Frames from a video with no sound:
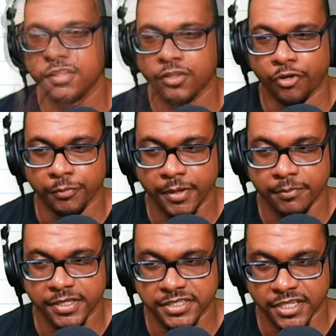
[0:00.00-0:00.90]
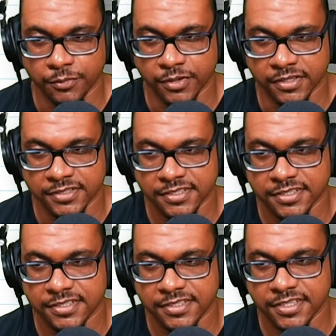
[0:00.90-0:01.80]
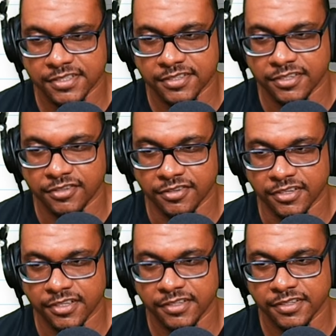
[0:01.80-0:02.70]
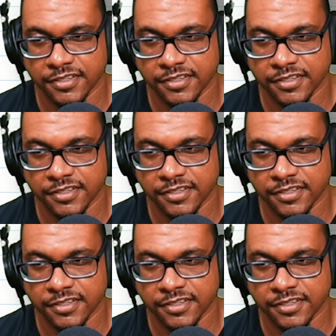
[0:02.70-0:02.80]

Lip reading: Now remember, Jenny was 600